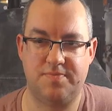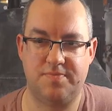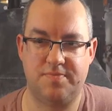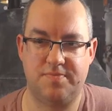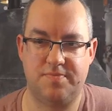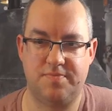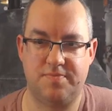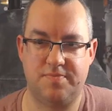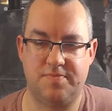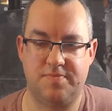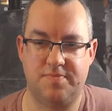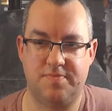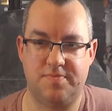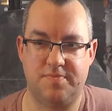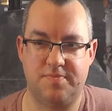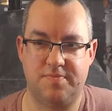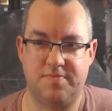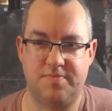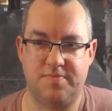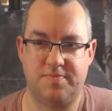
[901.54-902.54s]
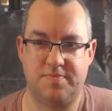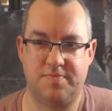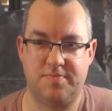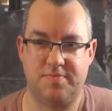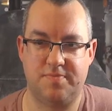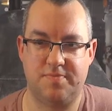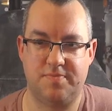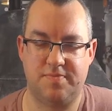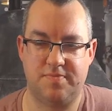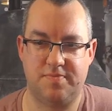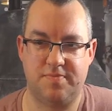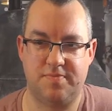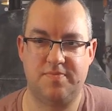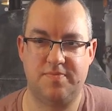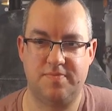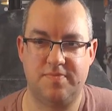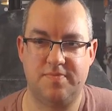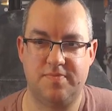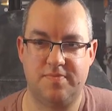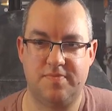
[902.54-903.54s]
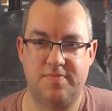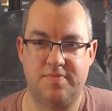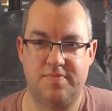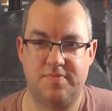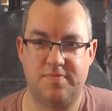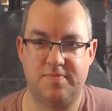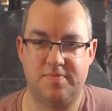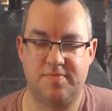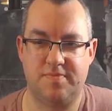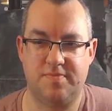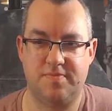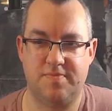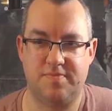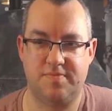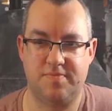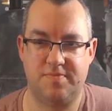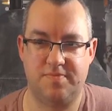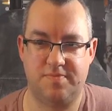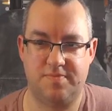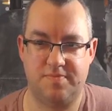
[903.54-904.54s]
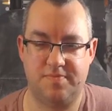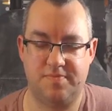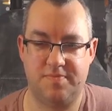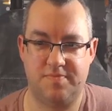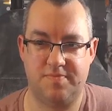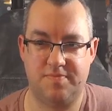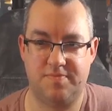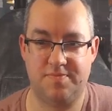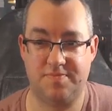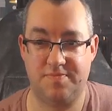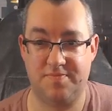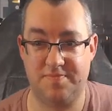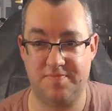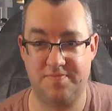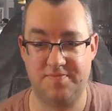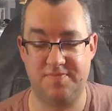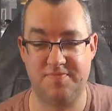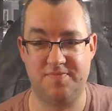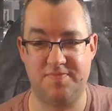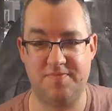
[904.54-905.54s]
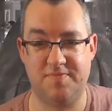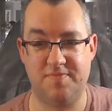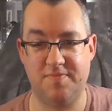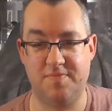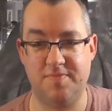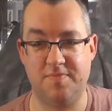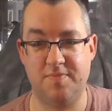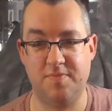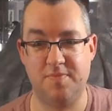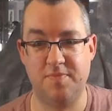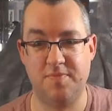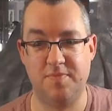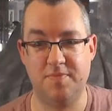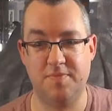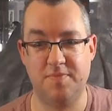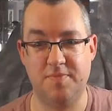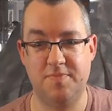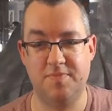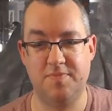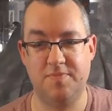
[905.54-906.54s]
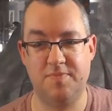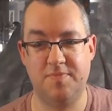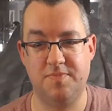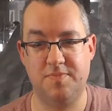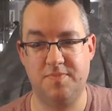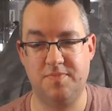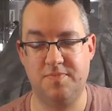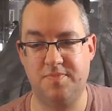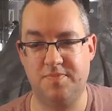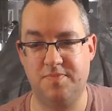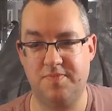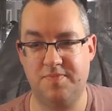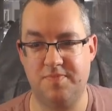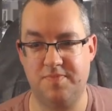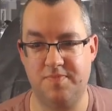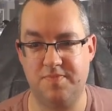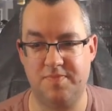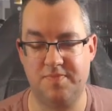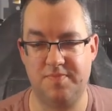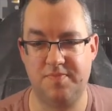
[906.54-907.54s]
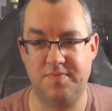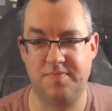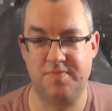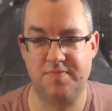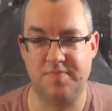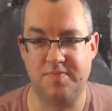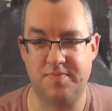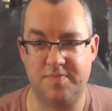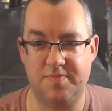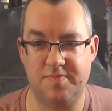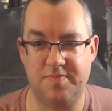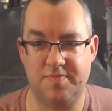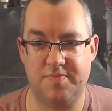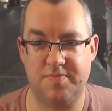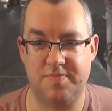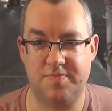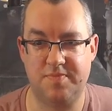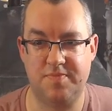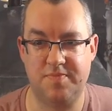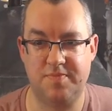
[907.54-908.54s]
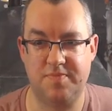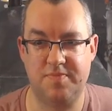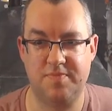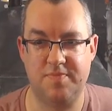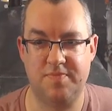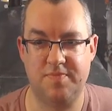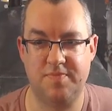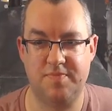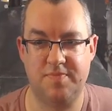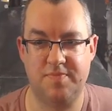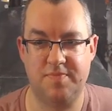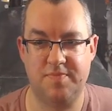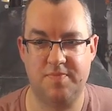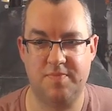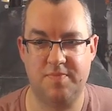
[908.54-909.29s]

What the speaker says: The person shown says nothing.